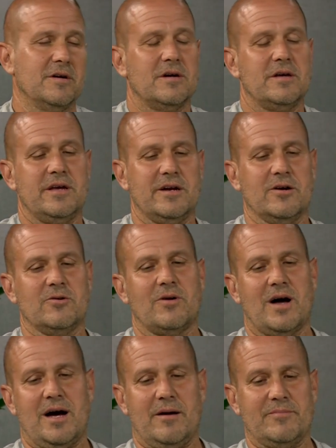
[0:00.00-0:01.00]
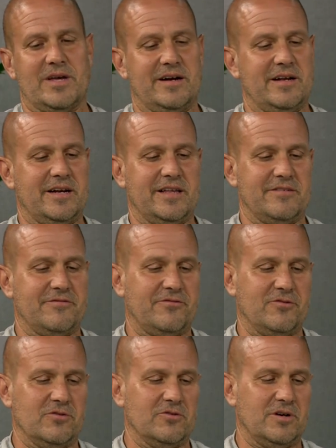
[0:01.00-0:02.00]
You know, I'm not in it
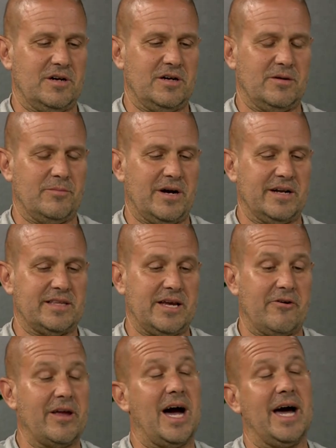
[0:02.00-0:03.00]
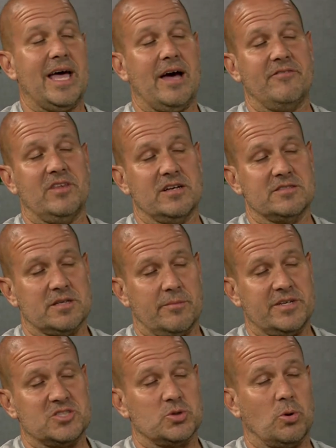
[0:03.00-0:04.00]
for uh, monetary. I have done some
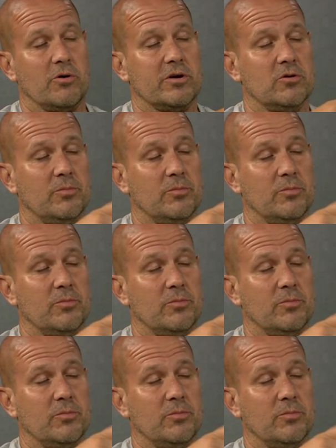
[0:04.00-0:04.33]
historical